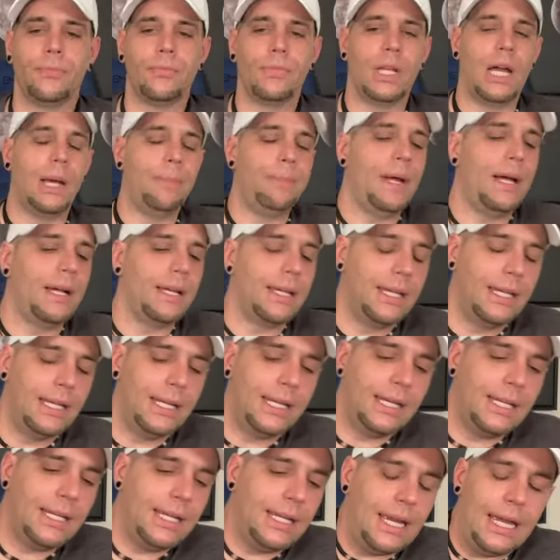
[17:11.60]
I'm not
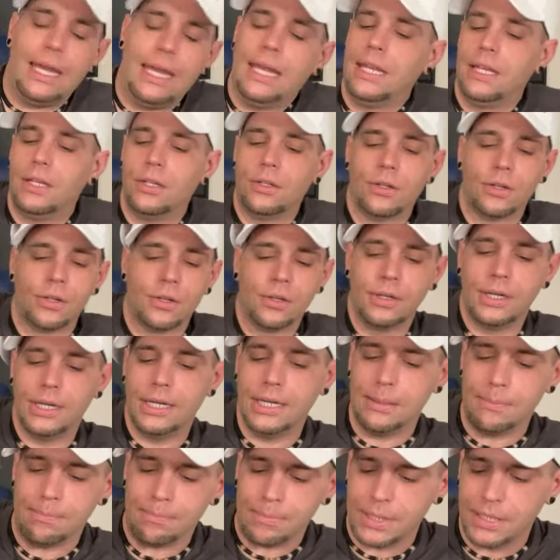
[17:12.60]
getting any anger,
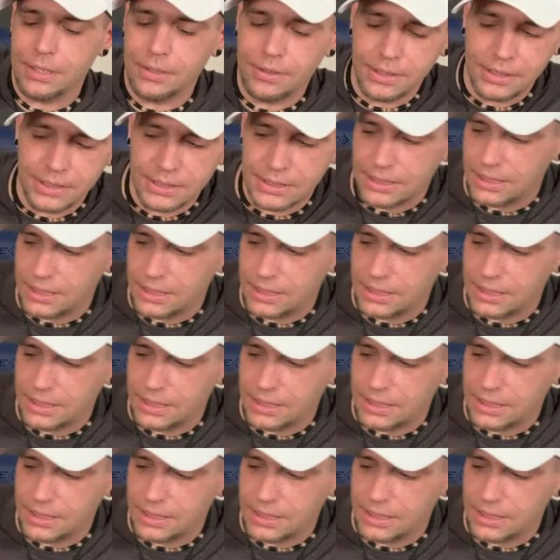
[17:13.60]
any bitterness,